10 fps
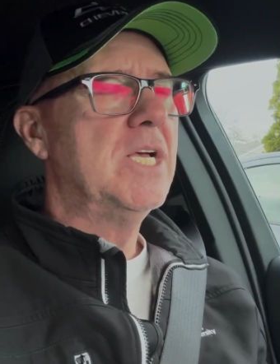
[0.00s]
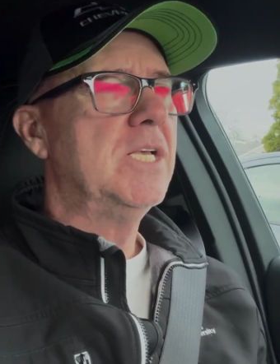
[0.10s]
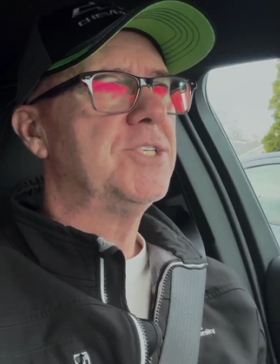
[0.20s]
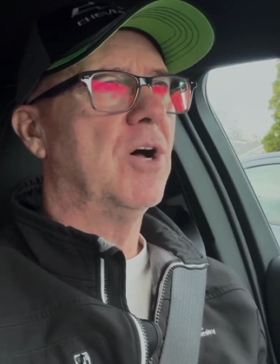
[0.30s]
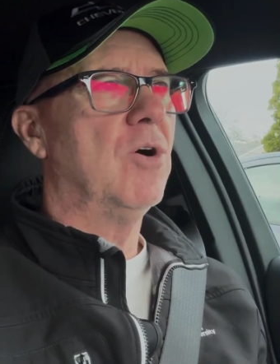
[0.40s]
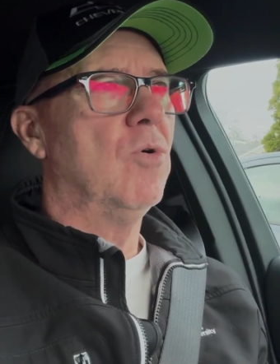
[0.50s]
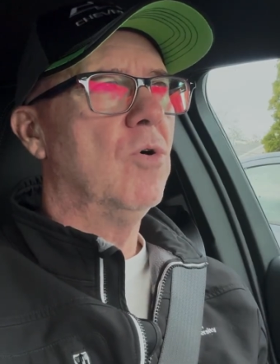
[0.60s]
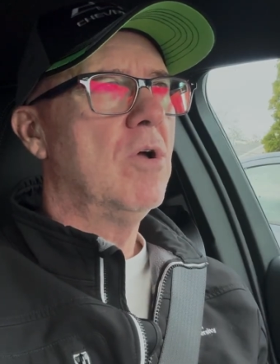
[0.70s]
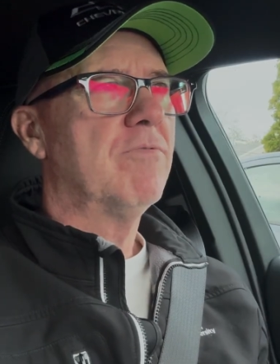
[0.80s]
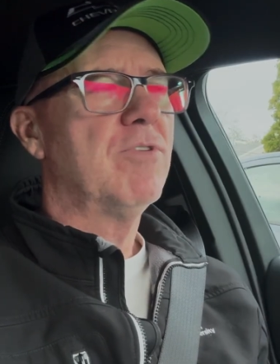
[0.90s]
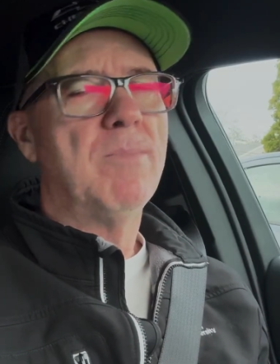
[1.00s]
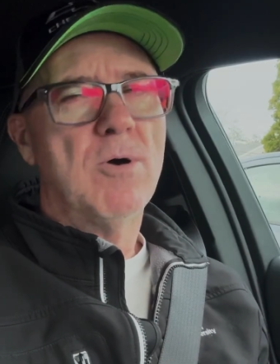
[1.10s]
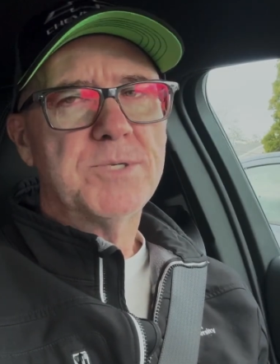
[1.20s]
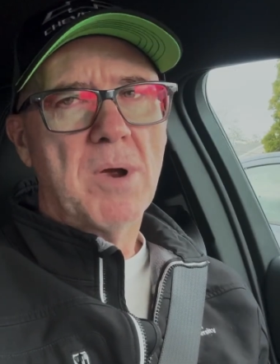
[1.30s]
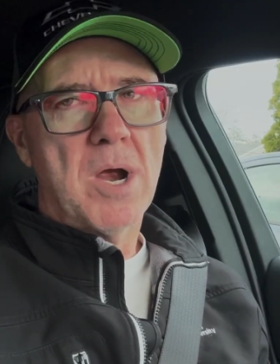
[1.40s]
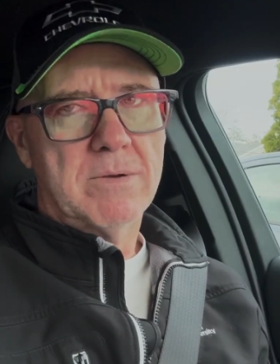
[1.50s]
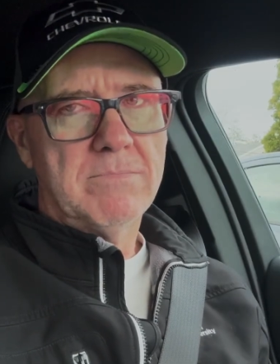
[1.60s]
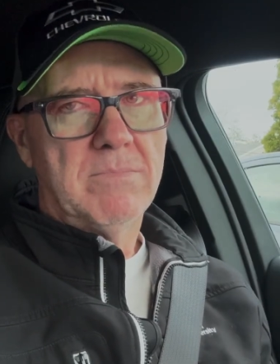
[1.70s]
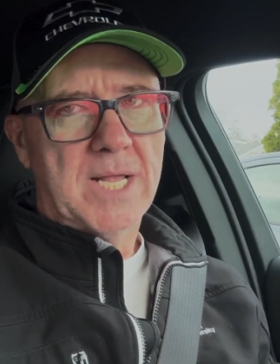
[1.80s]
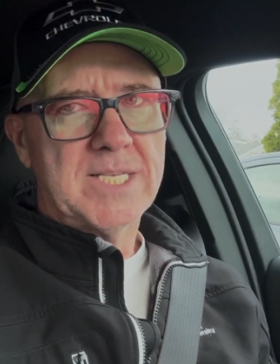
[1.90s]
So for the most part,
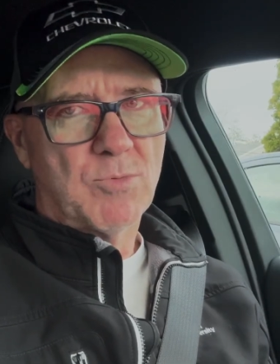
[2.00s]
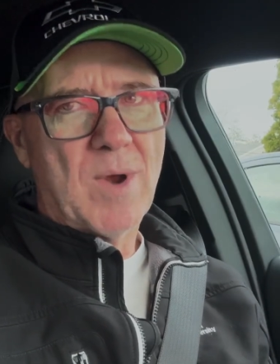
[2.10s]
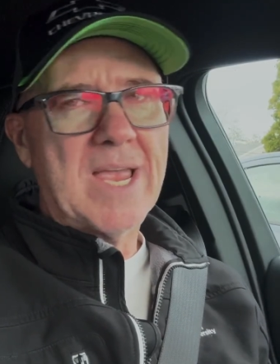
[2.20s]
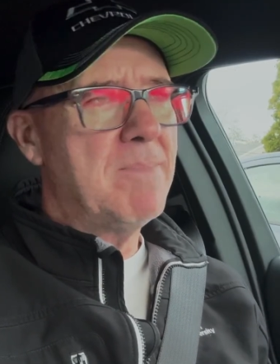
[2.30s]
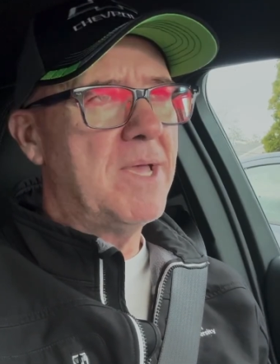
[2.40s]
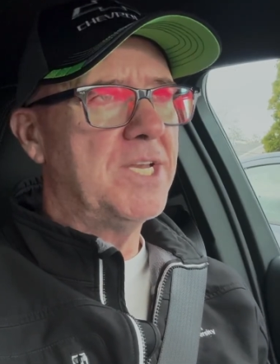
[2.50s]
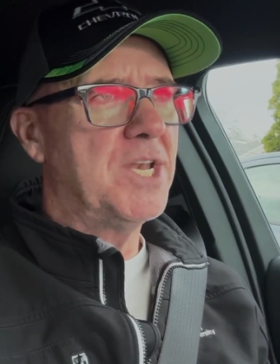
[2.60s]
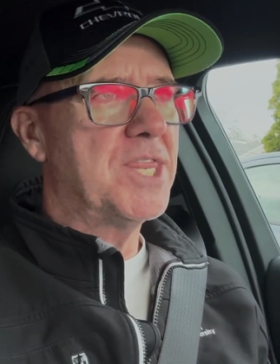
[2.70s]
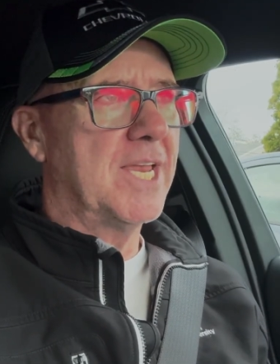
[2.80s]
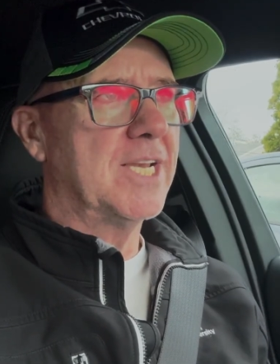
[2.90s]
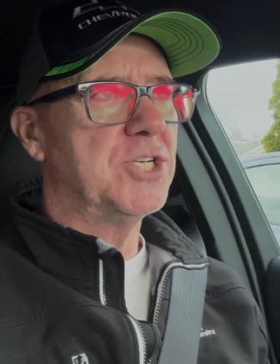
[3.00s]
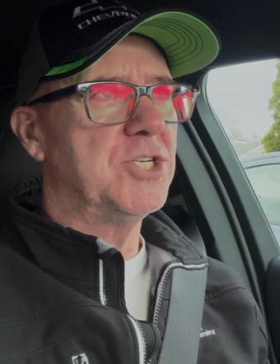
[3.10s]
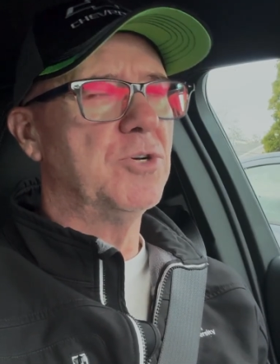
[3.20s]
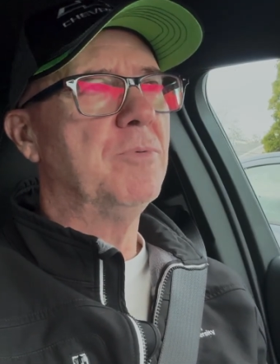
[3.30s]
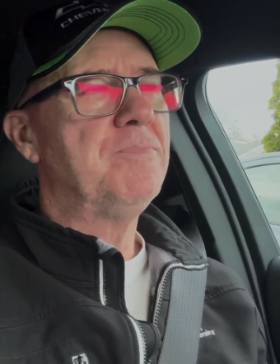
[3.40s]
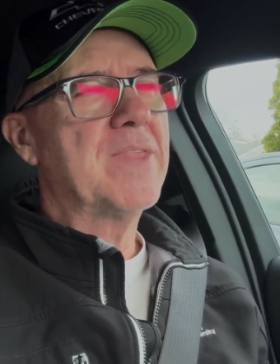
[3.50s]
it's a recommended thing to do.